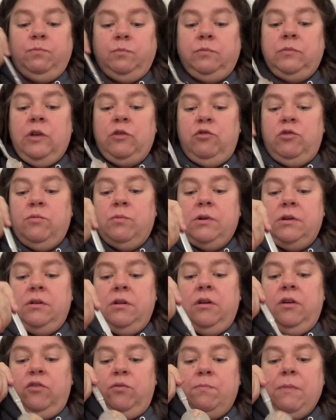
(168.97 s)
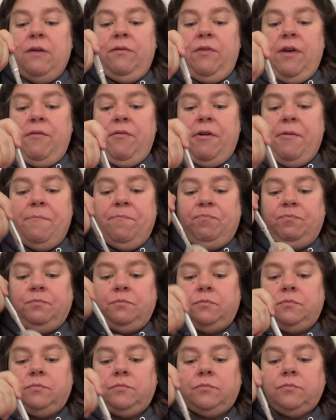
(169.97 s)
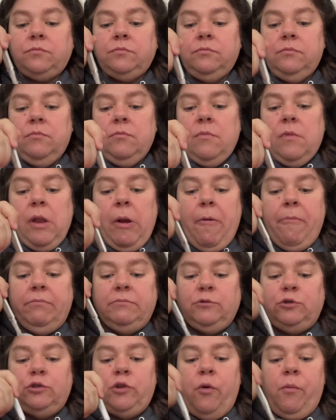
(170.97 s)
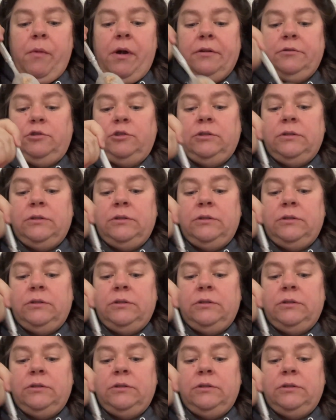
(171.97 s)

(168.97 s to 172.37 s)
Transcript: this one is my favorite so much.